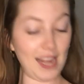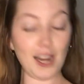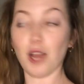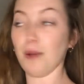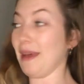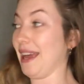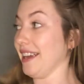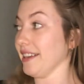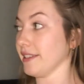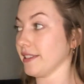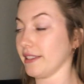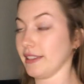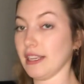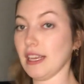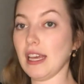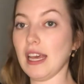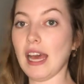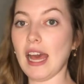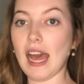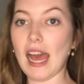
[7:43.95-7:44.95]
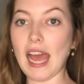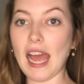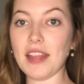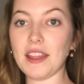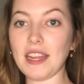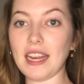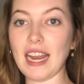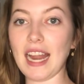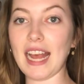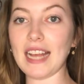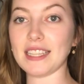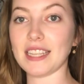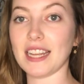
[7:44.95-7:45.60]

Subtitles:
know, Max. And then it has